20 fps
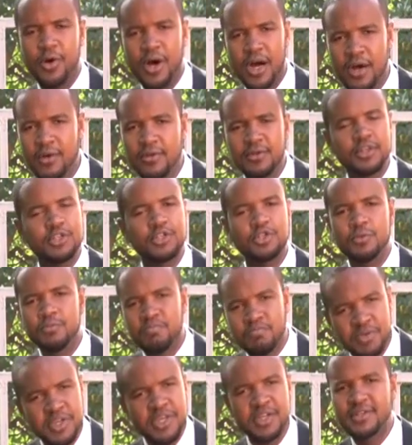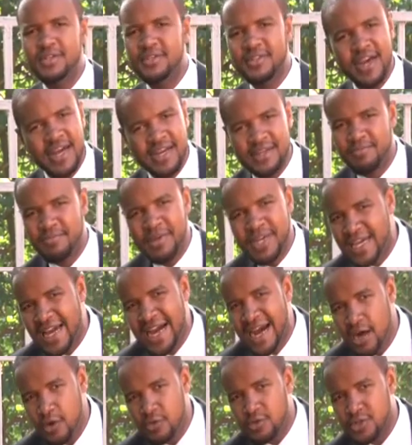how did you build that big
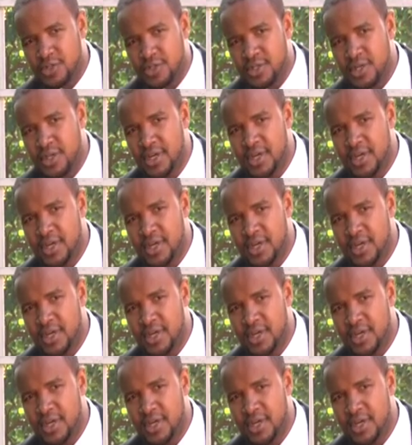house?